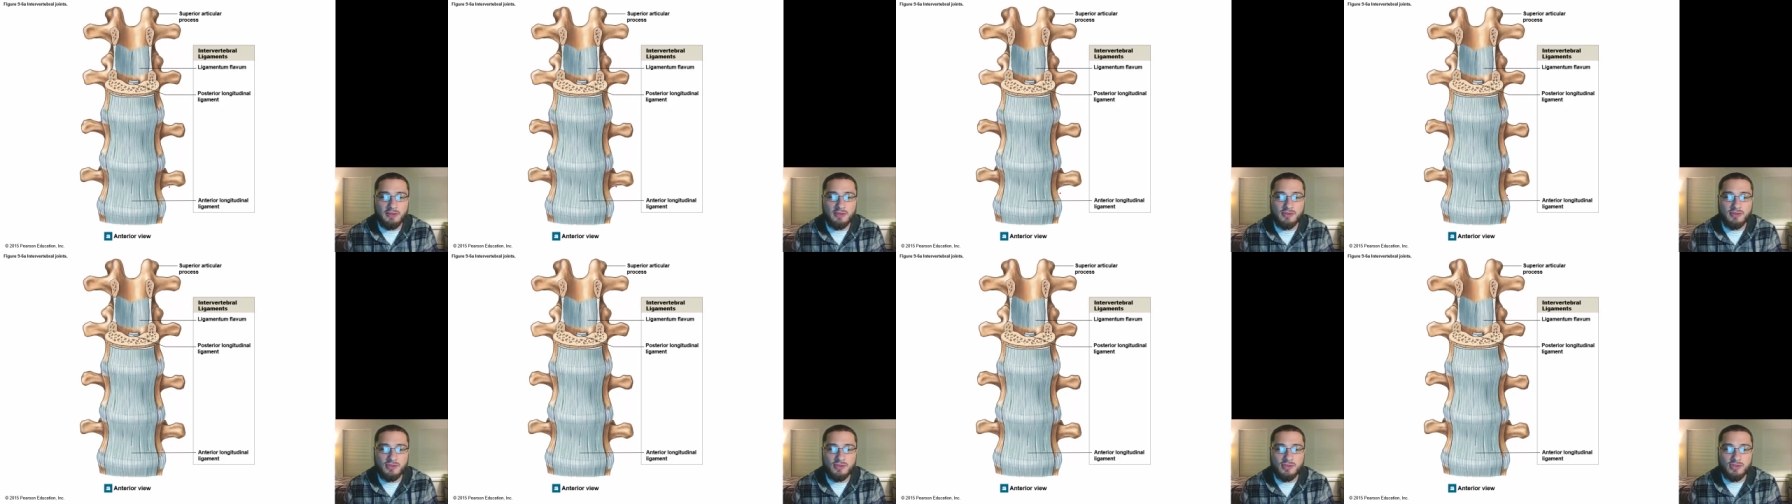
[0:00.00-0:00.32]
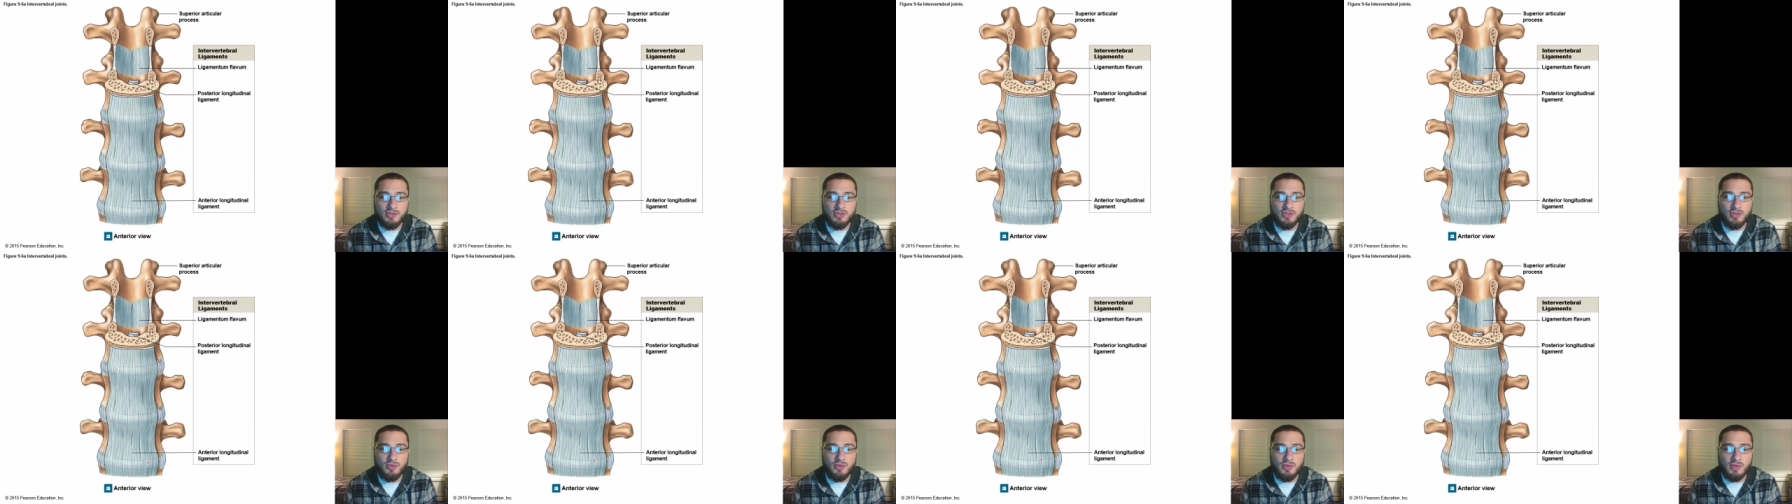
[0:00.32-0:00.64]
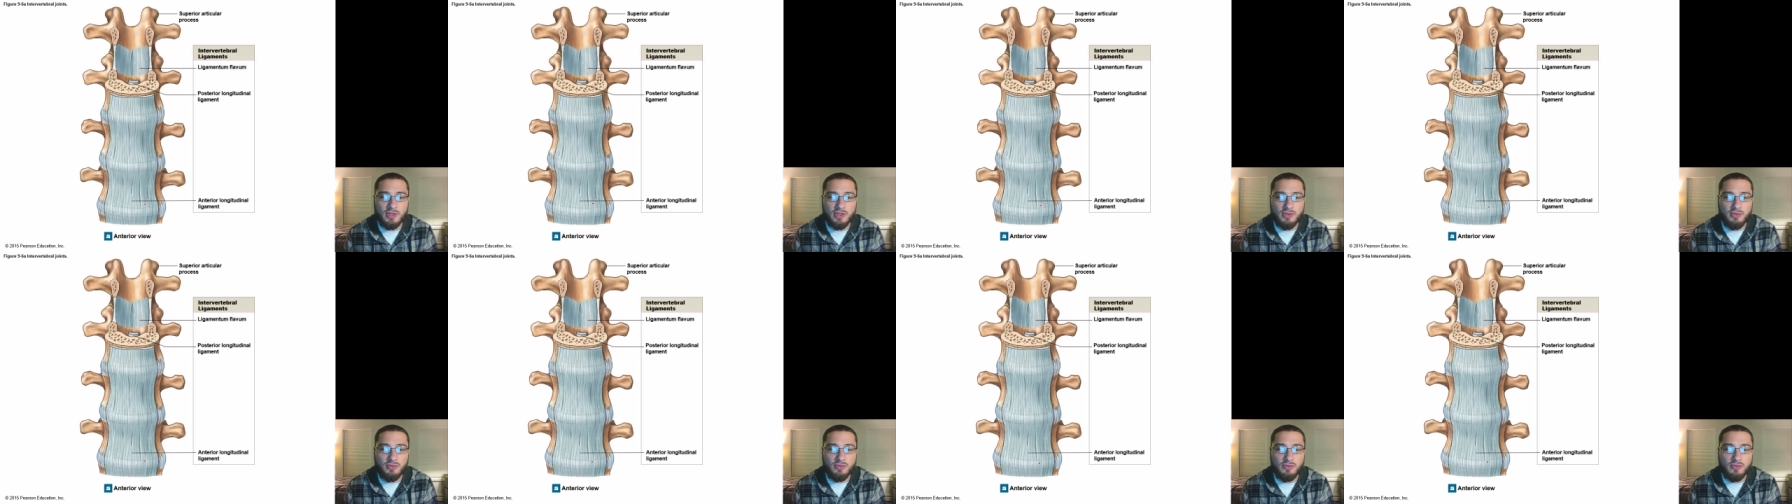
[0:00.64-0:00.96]
This is
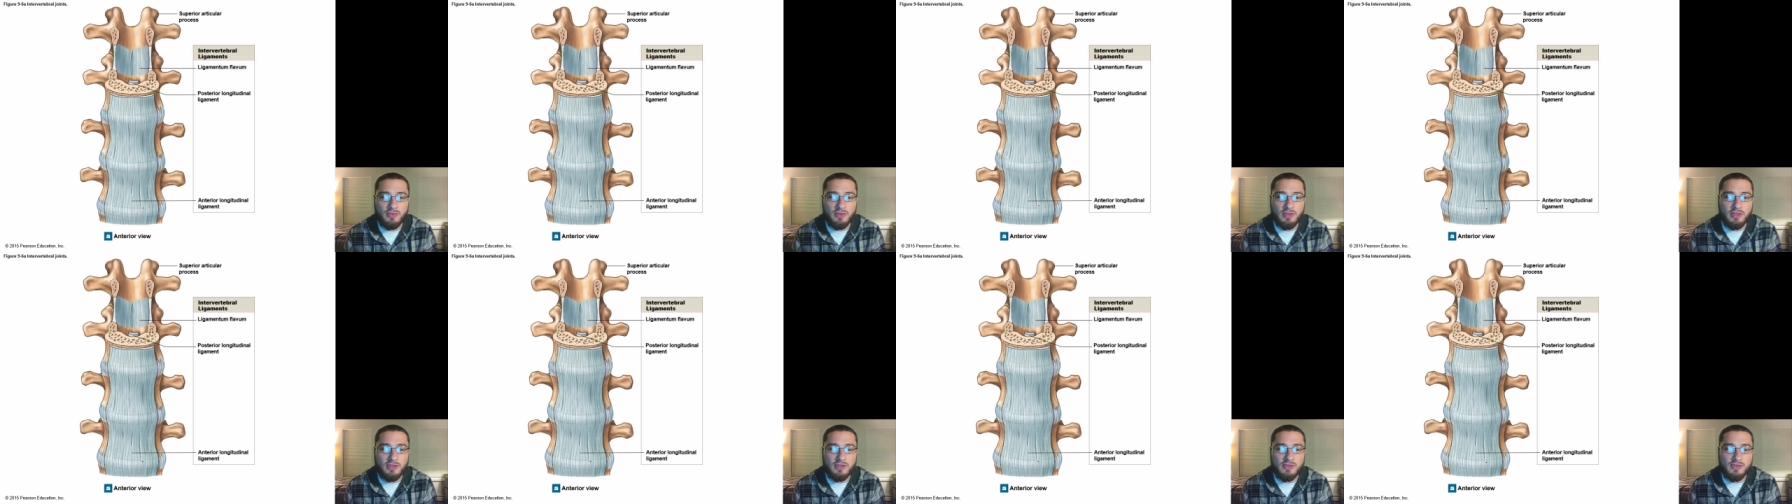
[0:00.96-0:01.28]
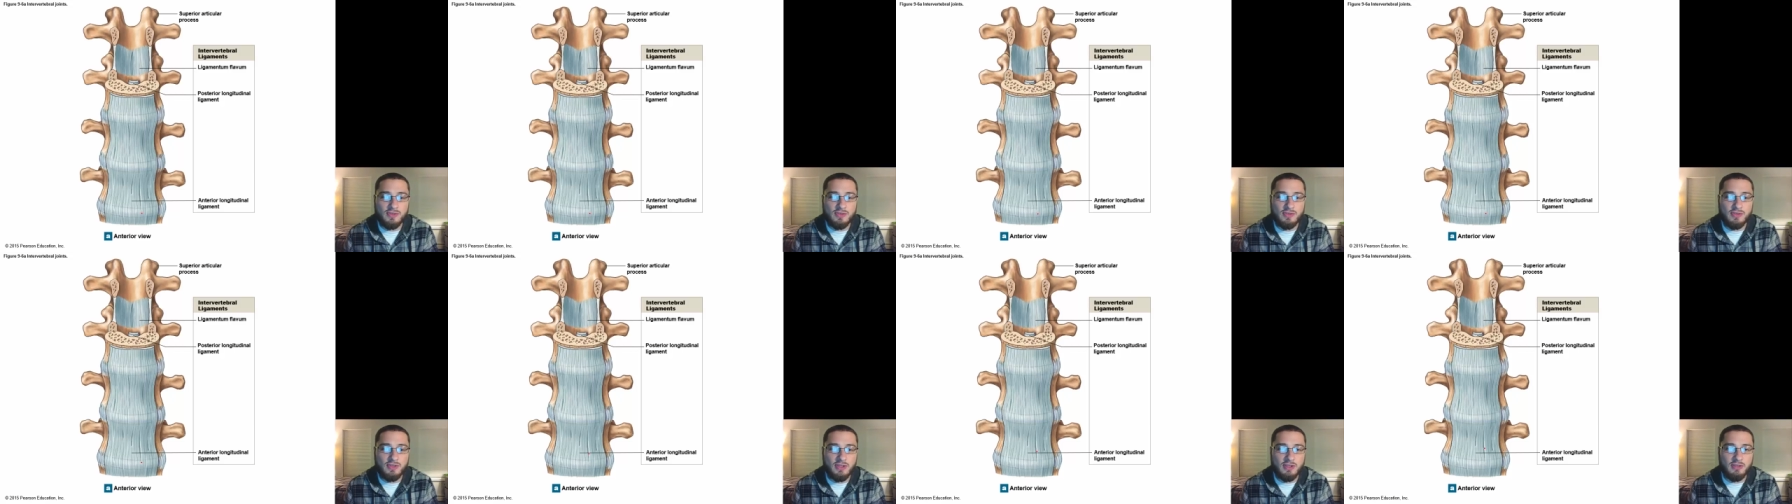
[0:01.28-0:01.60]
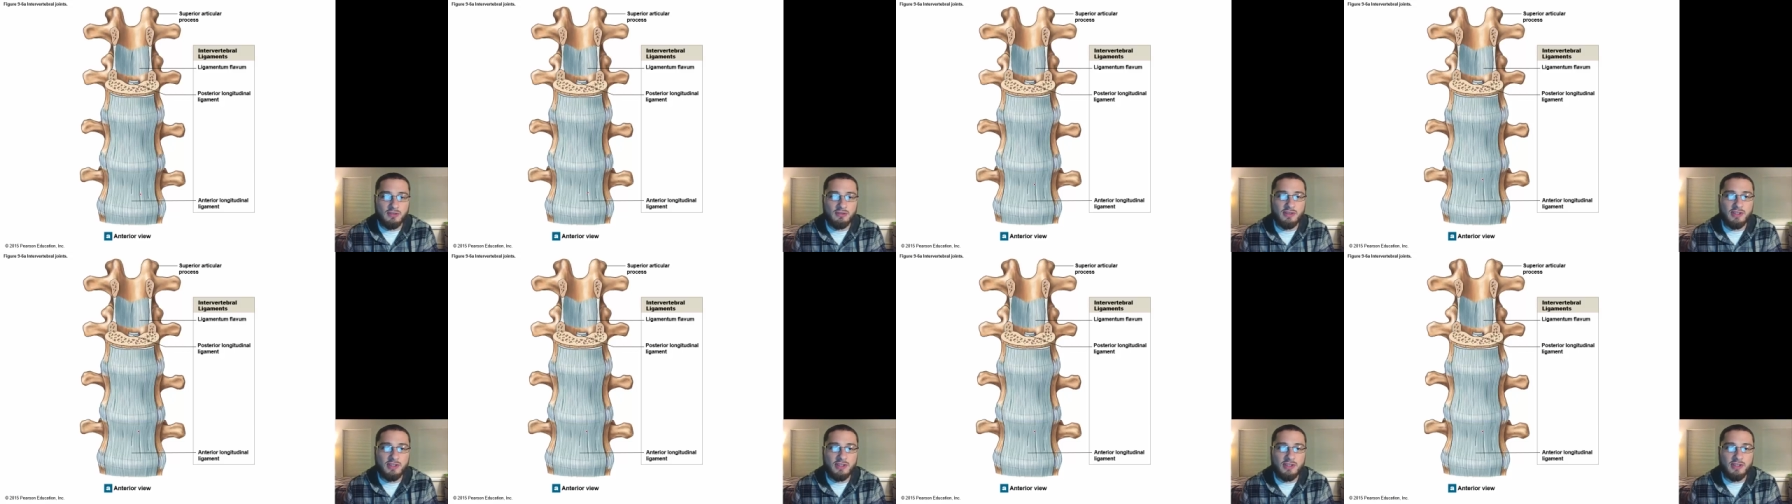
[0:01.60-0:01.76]
showing you the